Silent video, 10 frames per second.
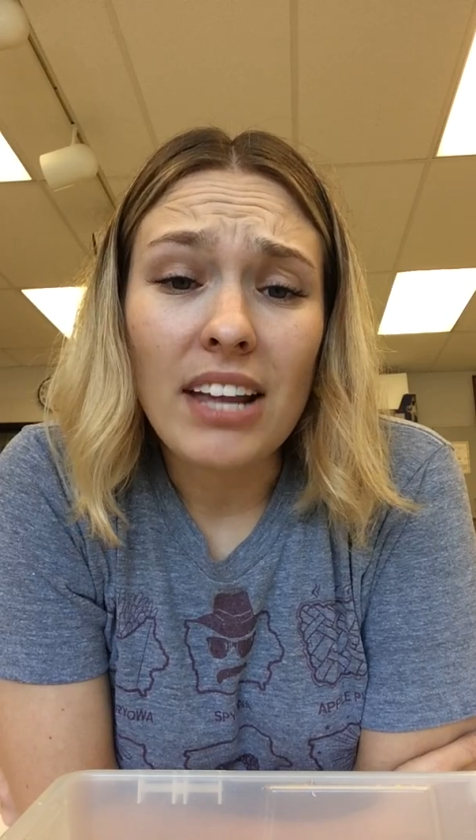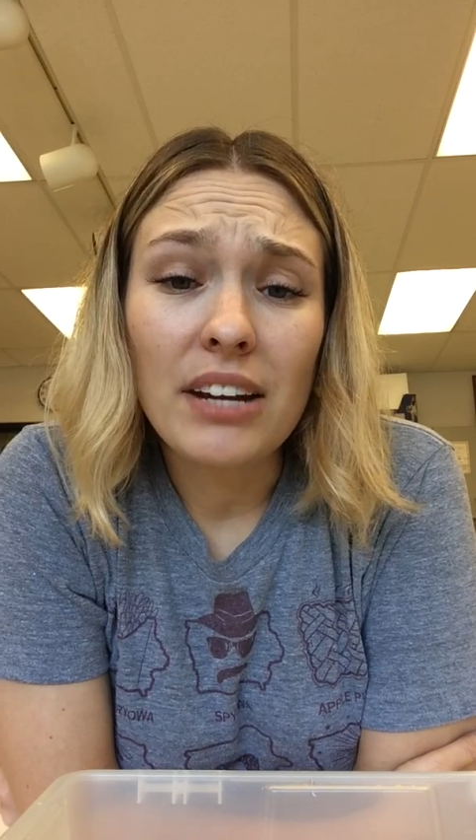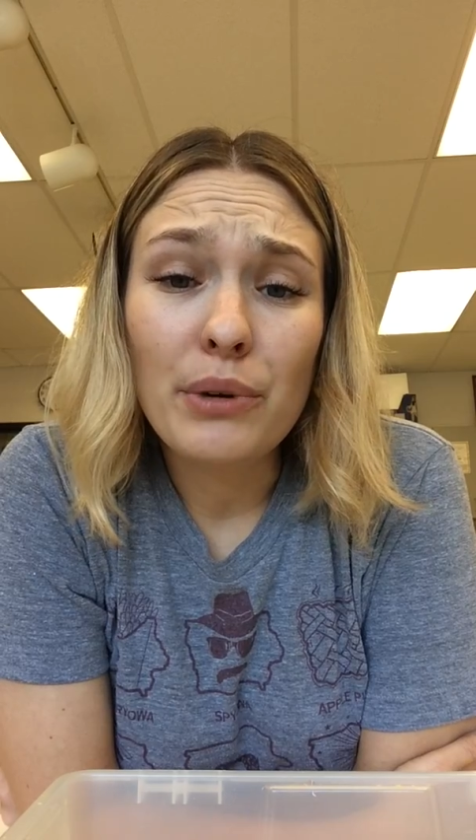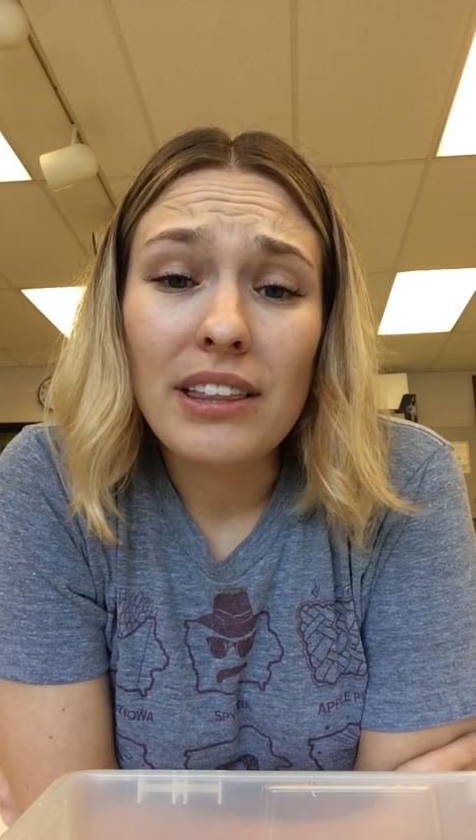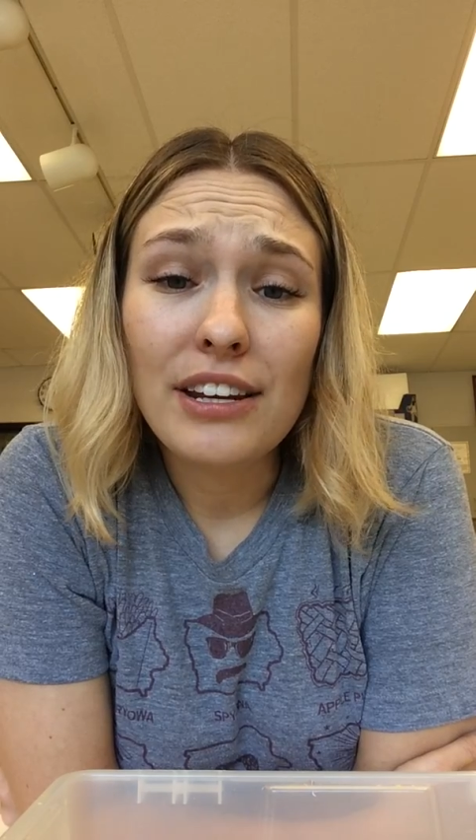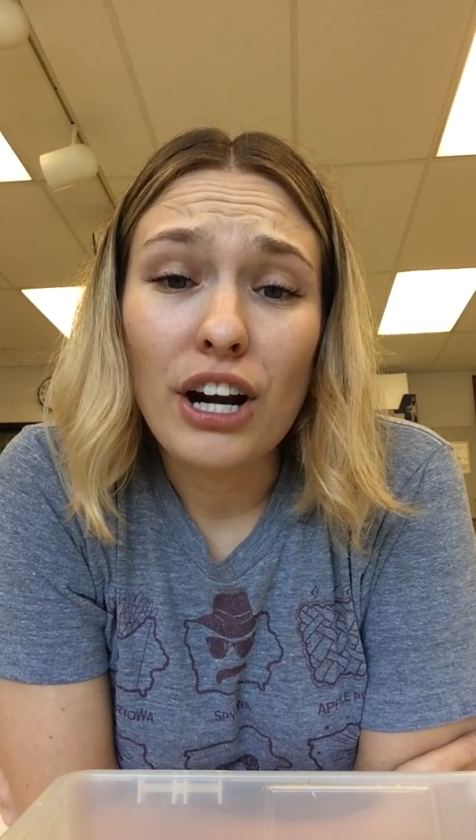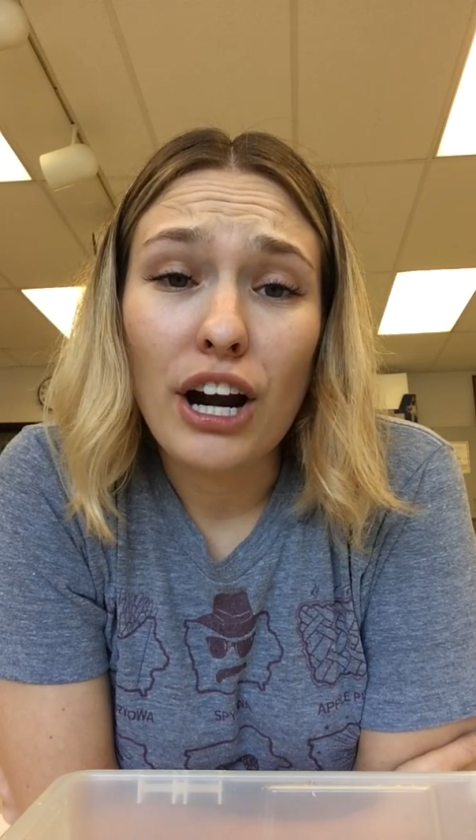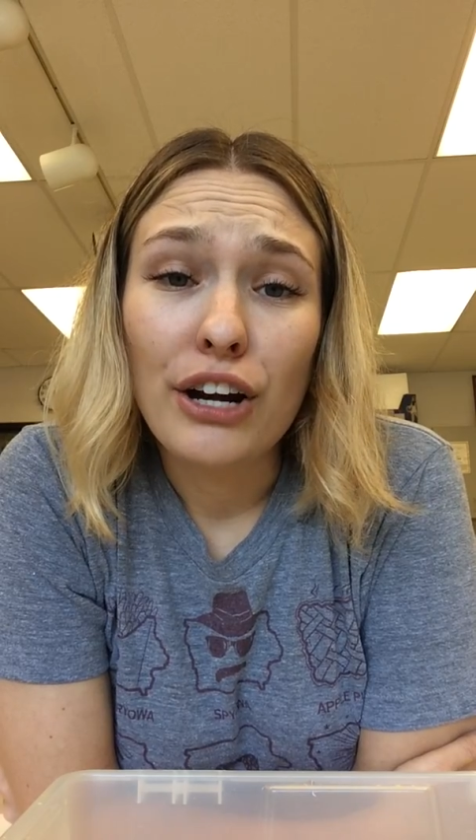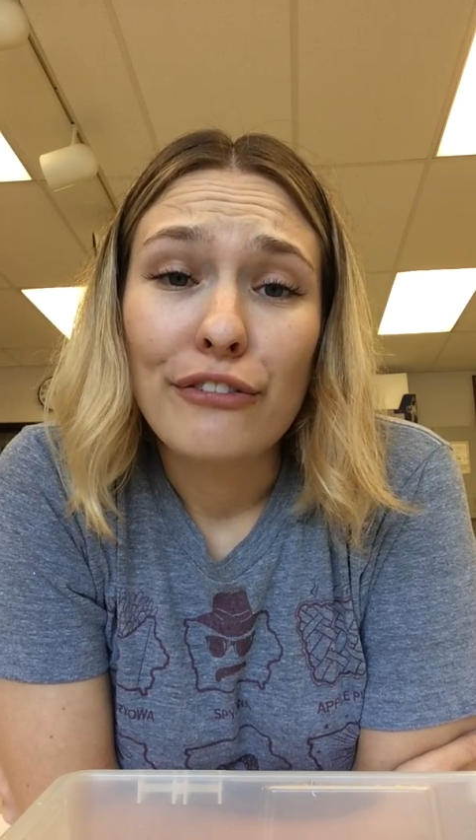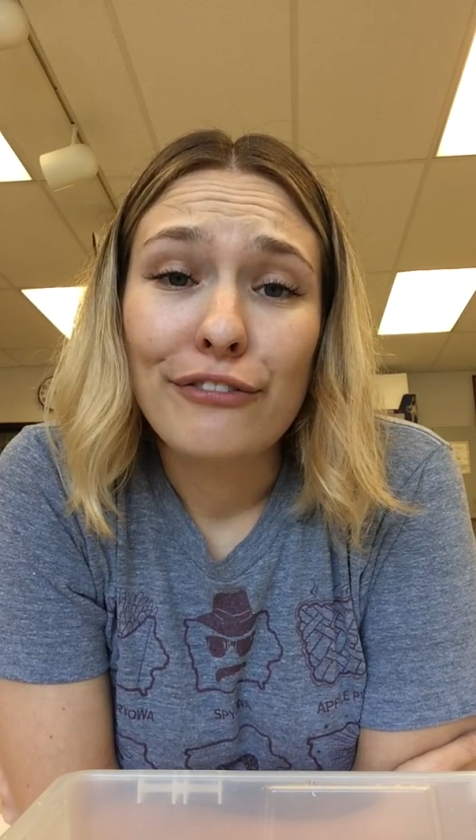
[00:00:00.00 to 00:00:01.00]
And within
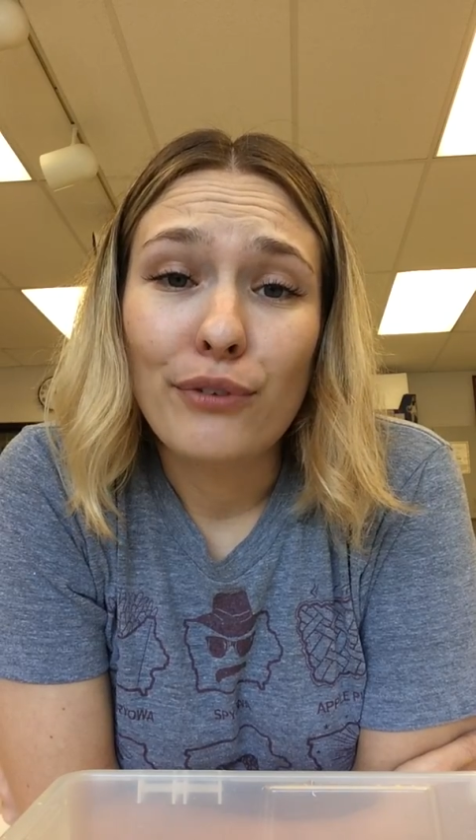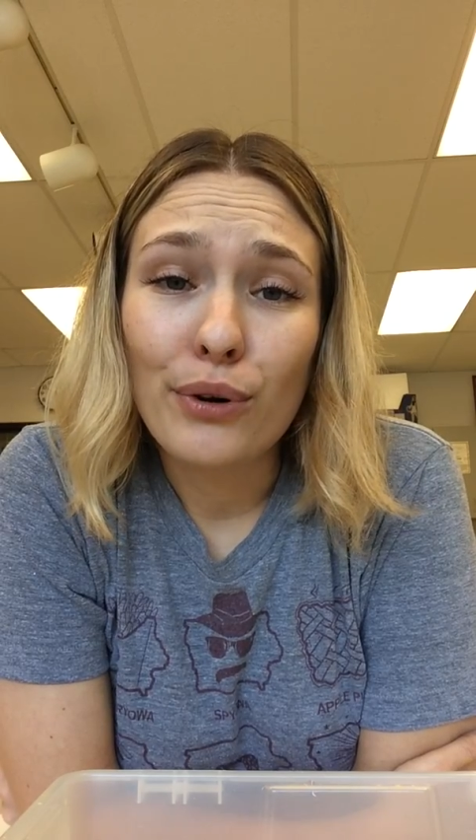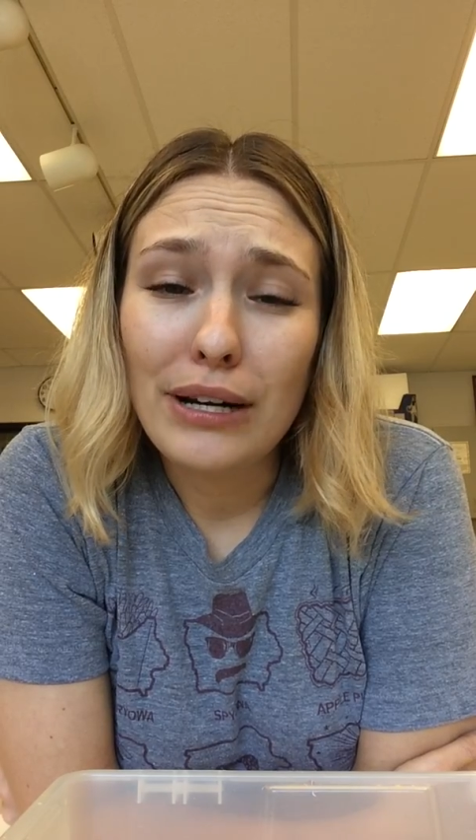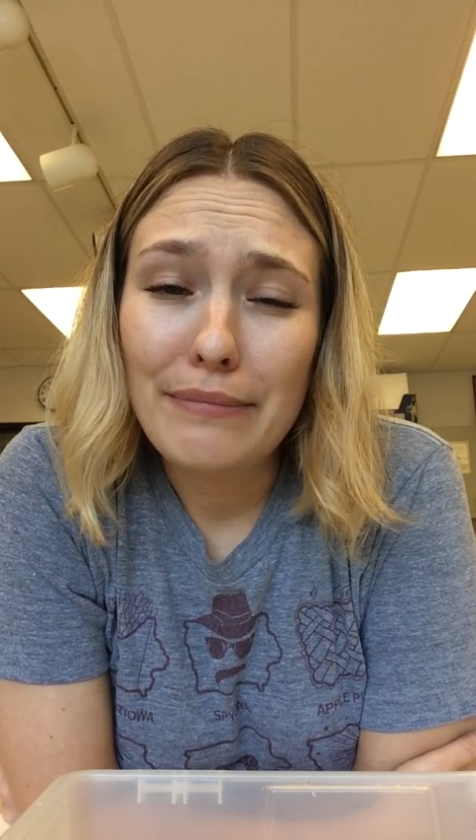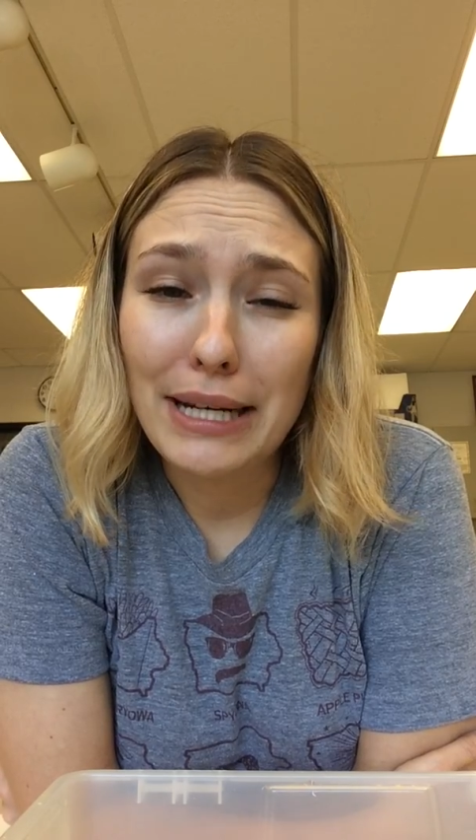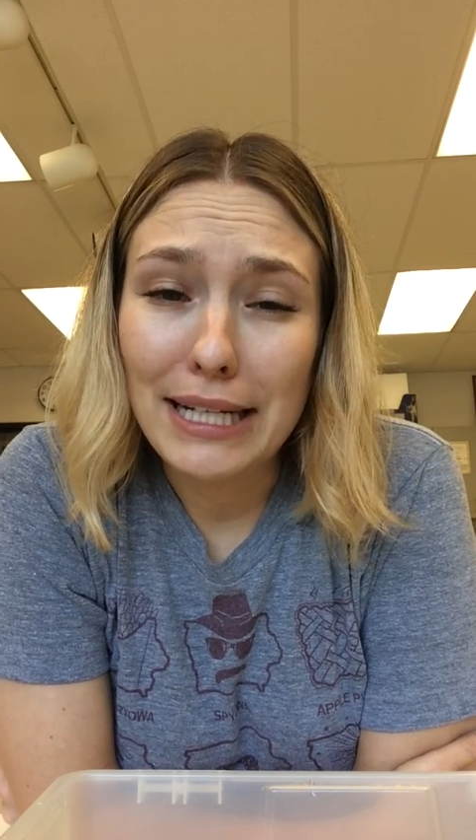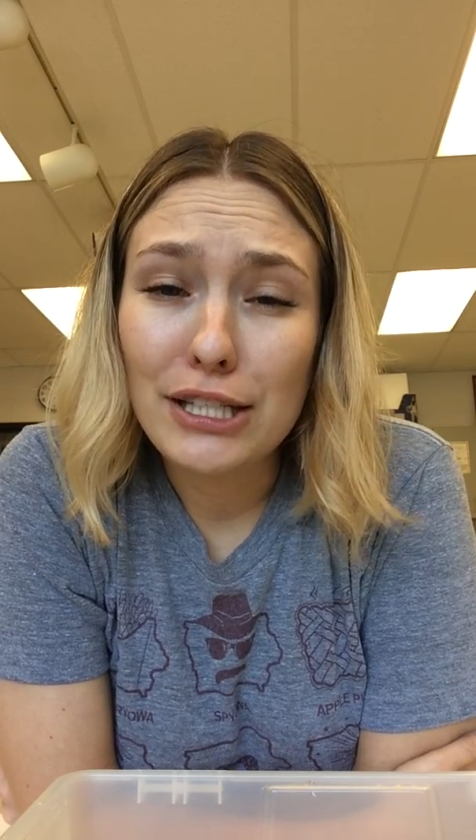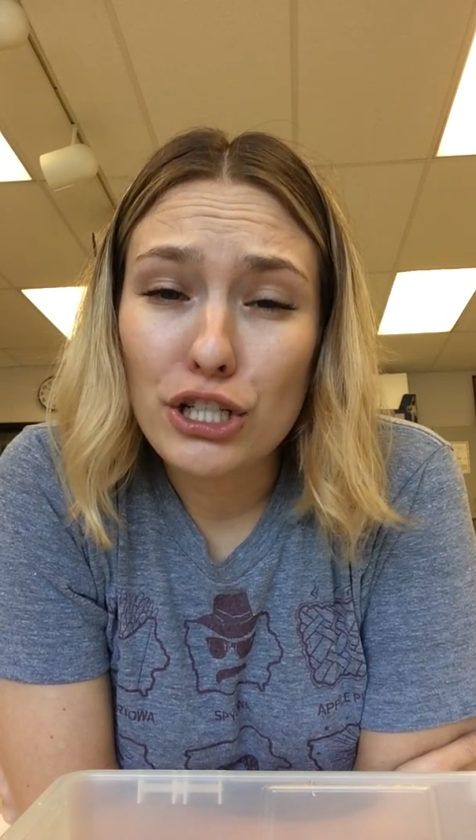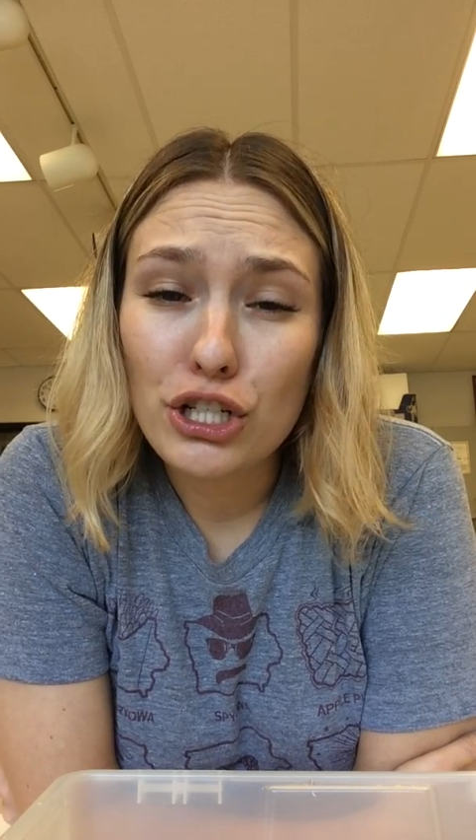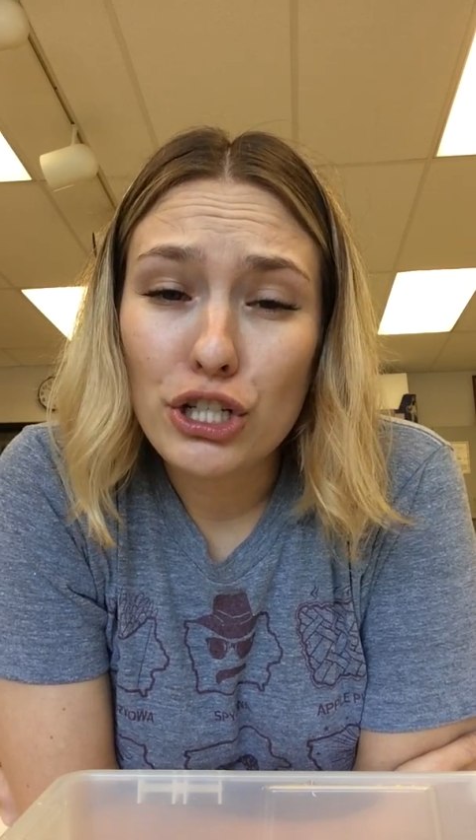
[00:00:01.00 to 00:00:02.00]
our 40
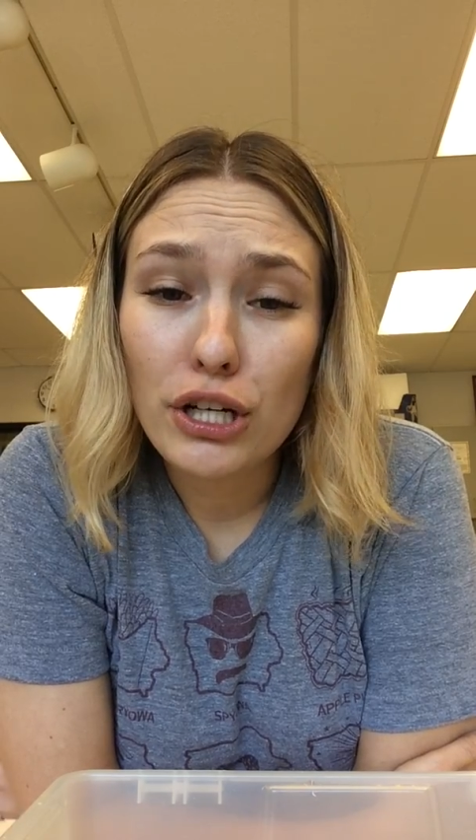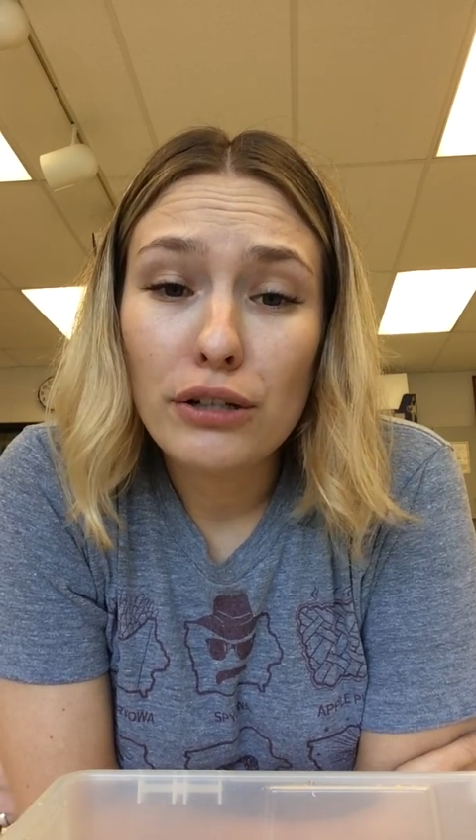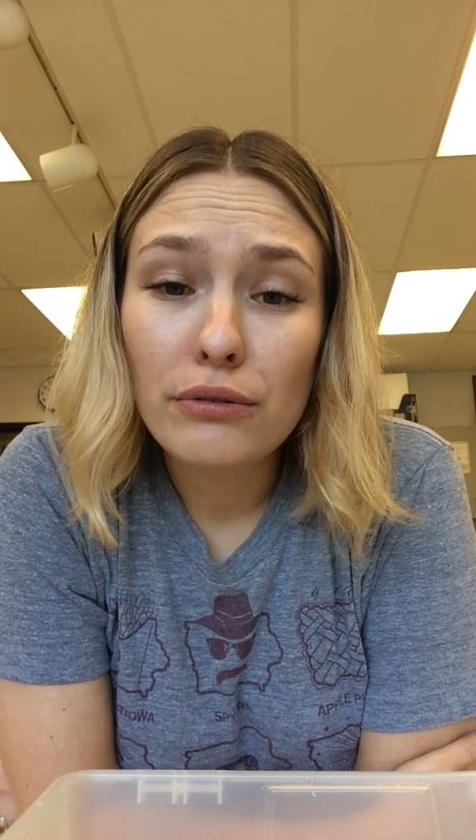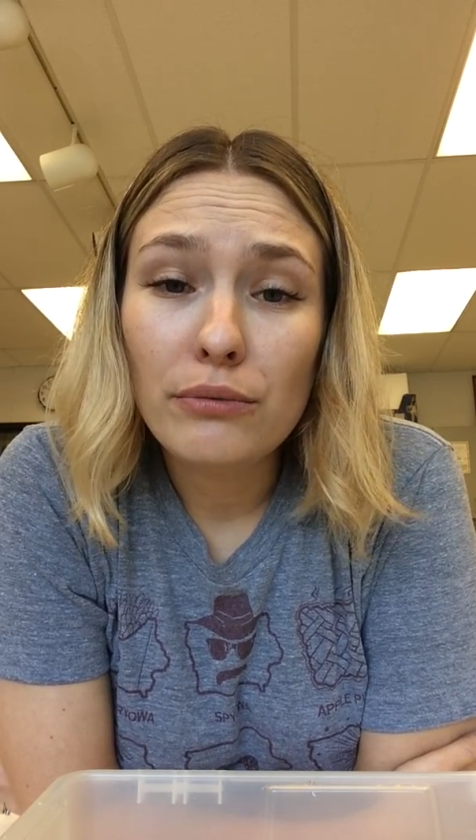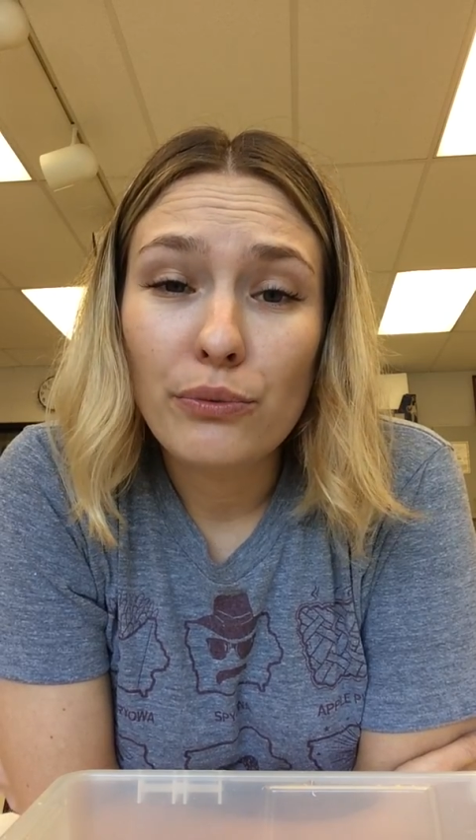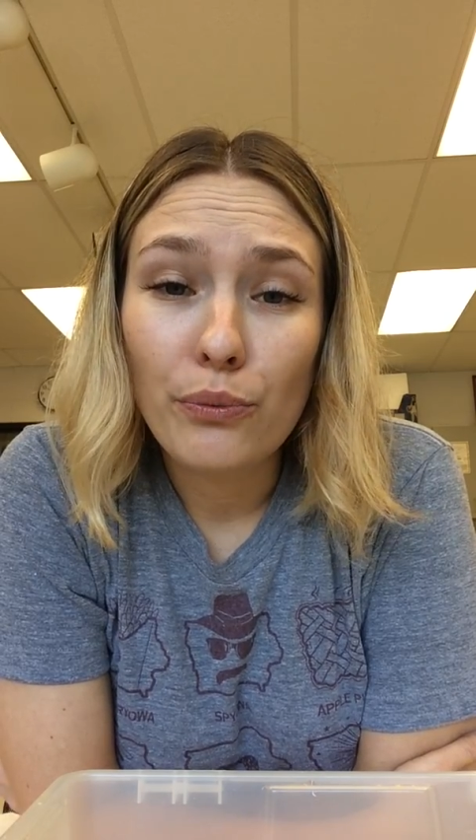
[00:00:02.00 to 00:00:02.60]
minutes or so,